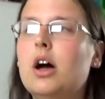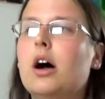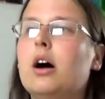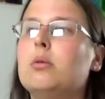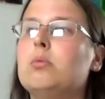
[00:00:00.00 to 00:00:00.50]

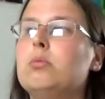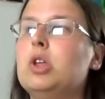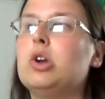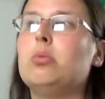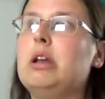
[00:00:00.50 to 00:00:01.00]
um,
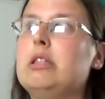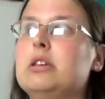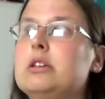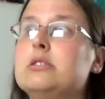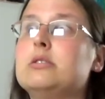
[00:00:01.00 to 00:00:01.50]
you know, many
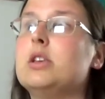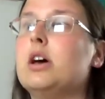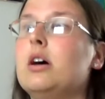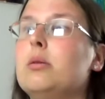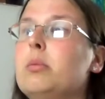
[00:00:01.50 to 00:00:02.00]
things
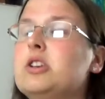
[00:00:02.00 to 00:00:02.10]
um,